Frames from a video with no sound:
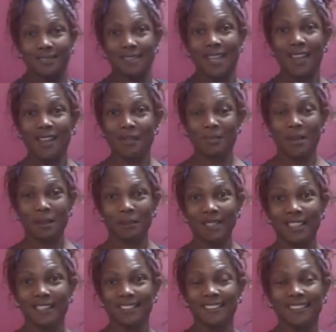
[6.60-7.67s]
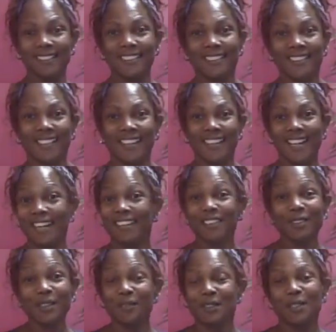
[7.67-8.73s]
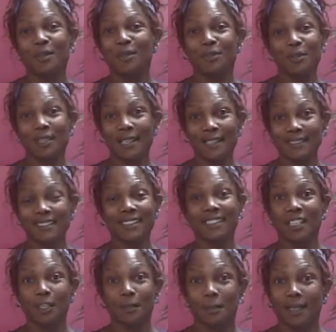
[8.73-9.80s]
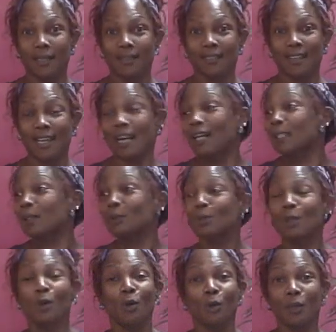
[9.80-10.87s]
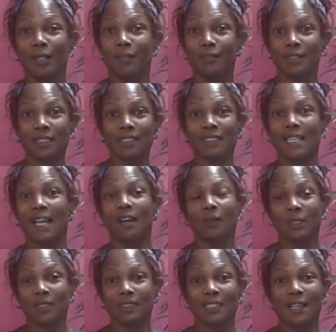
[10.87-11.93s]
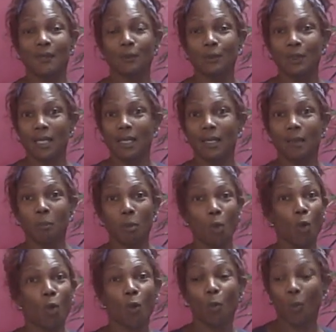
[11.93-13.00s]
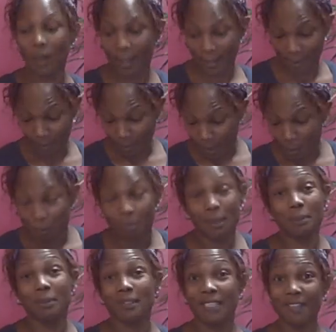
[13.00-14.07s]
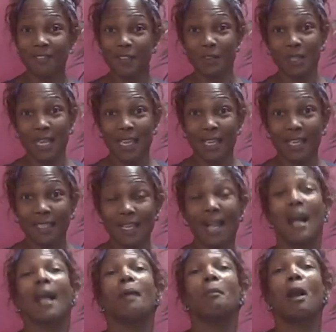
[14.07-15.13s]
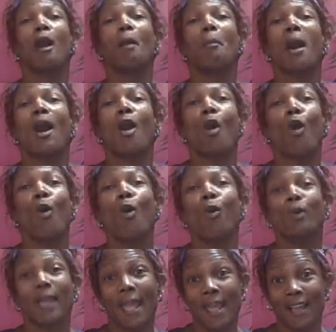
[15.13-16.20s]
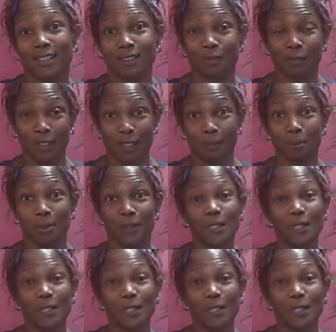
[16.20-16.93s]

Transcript: Hey, family. I don't even know if you guys can hear me. I don't know if the sound is leveled up or what. But believe it or not, I am on my old ass flip.